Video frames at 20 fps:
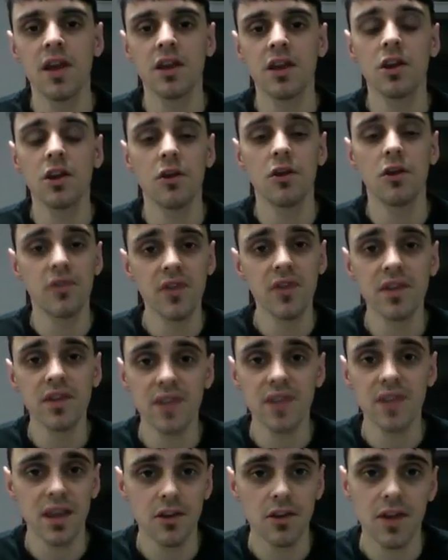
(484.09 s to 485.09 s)
You know, if things
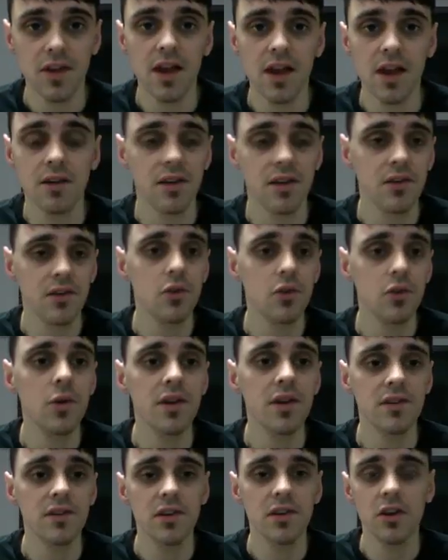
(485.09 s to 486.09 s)
get you down, there's
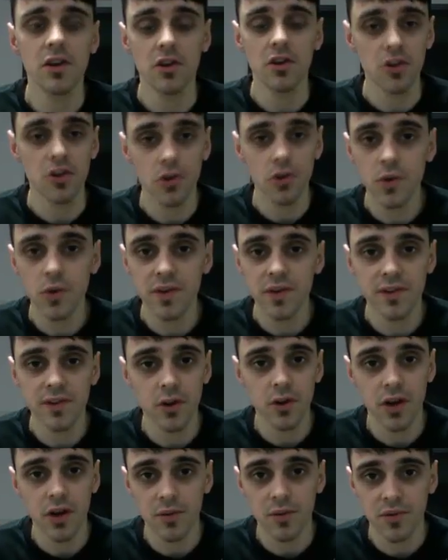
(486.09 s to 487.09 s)
always, you know, you can always
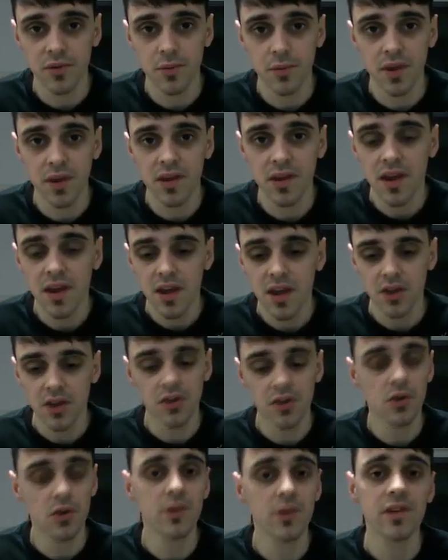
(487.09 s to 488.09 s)
look up to me, you
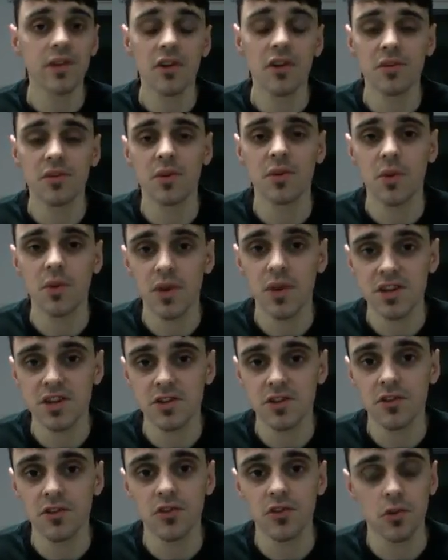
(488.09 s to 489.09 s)
can always ask me
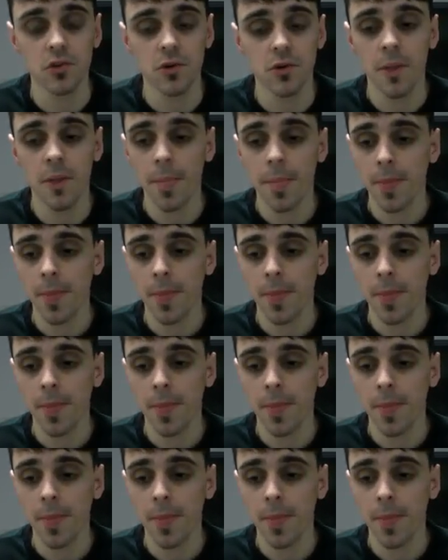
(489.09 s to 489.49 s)
questions, or,